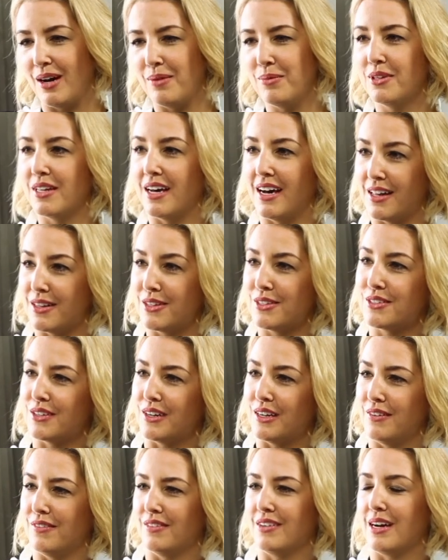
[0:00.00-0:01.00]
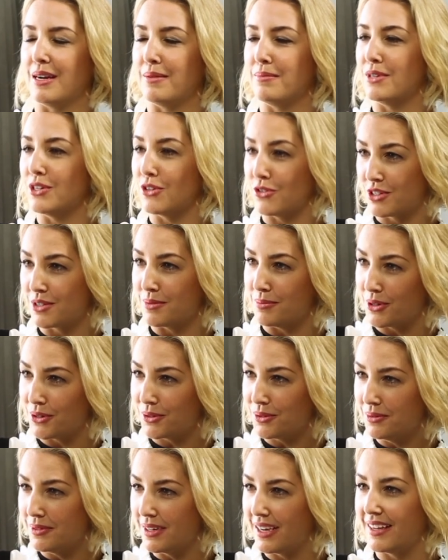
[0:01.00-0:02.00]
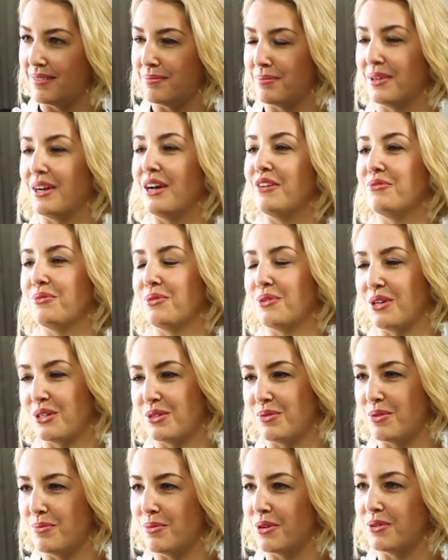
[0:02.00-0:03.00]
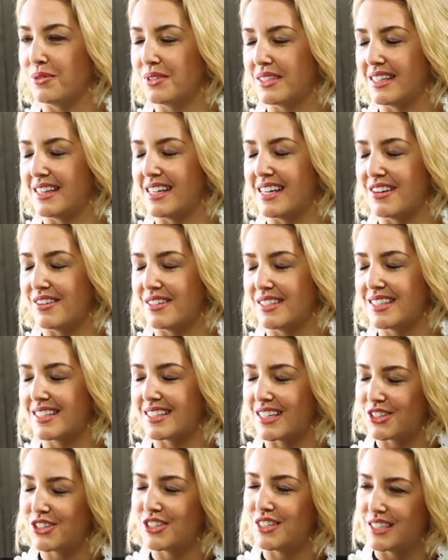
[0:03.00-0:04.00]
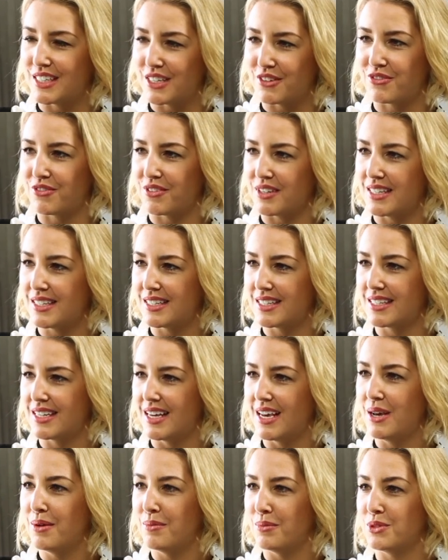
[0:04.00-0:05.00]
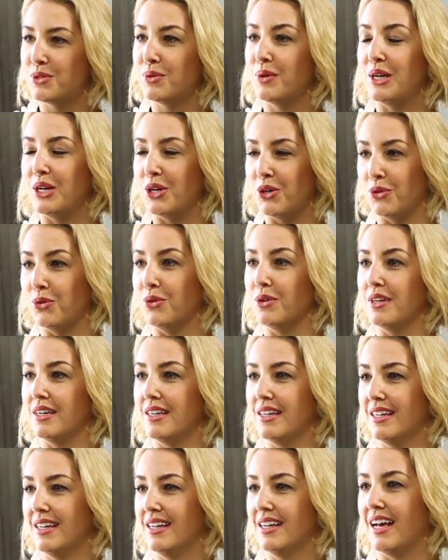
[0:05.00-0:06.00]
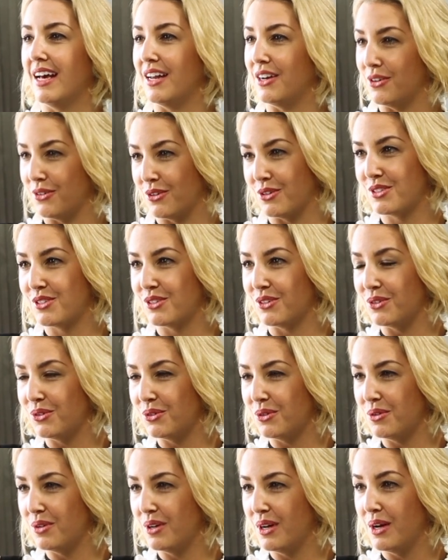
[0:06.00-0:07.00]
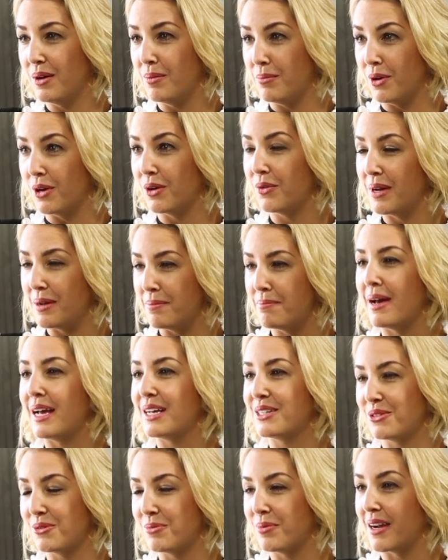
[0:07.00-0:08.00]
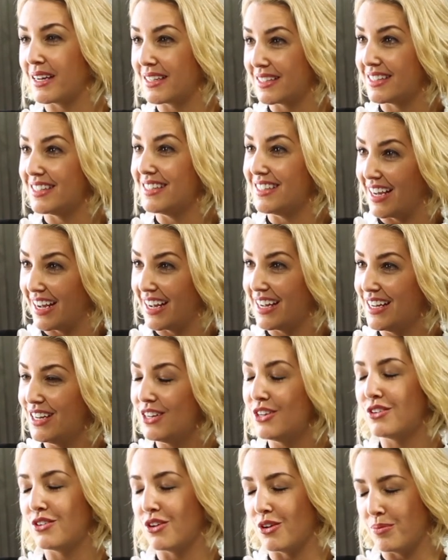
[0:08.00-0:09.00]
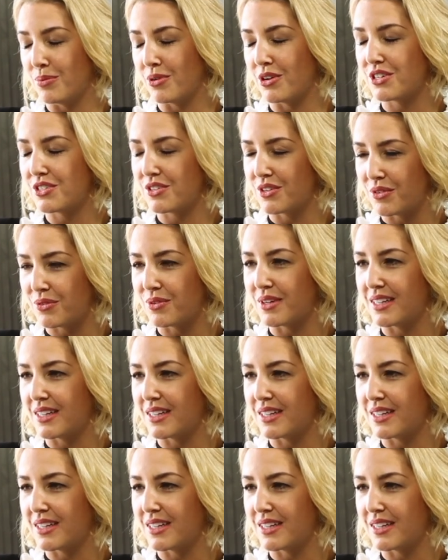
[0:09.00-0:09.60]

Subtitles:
I'm on the other side of it. I'm not a model, but I've worked with models and there is such a difference between a good and a not so good model. It makes or breaks the day. No pressure. It